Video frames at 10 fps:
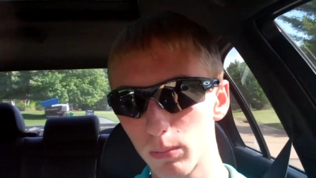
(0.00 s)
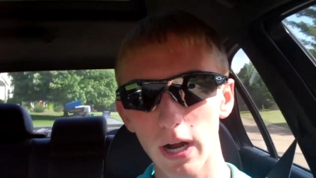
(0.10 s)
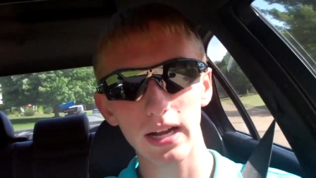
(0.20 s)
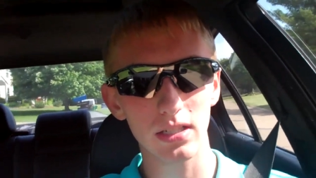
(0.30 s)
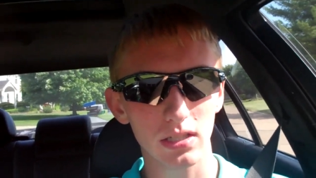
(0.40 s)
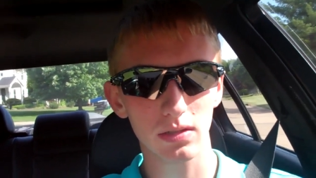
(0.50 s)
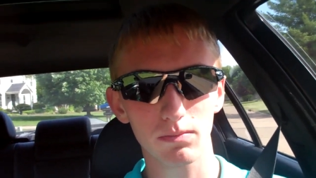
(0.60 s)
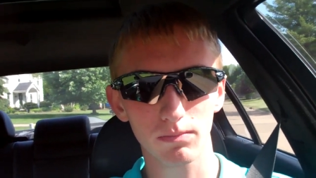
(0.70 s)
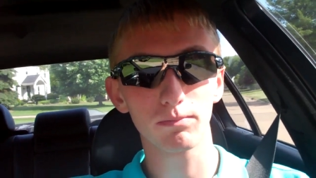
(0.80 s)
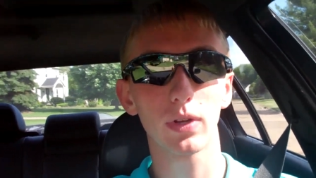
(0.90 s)
Brad's,
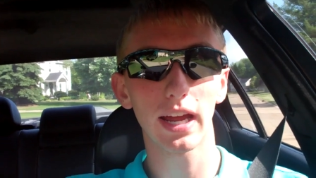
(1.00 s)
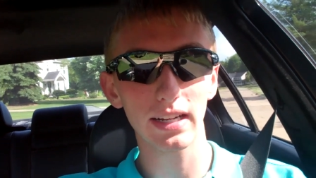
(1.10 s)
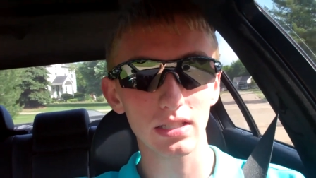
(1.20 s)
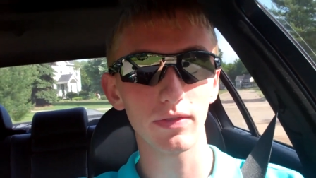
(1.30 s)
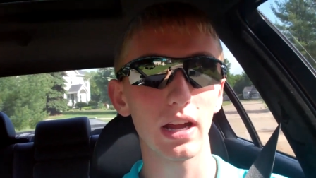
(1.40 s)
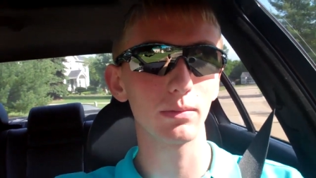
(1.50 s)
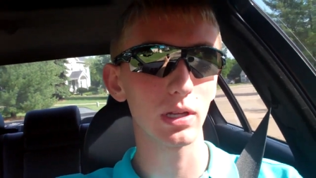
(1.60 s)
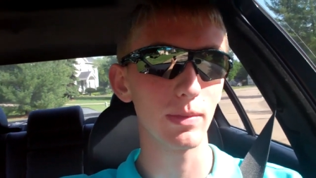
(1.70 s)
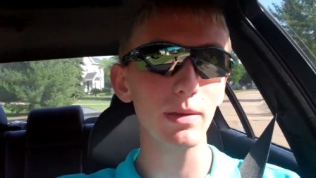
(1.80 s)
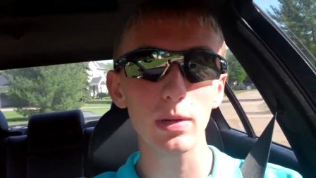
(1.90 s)
Kennan's
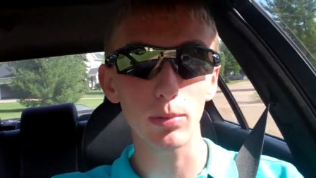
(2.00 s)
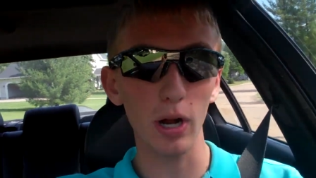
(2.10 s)
family, maybe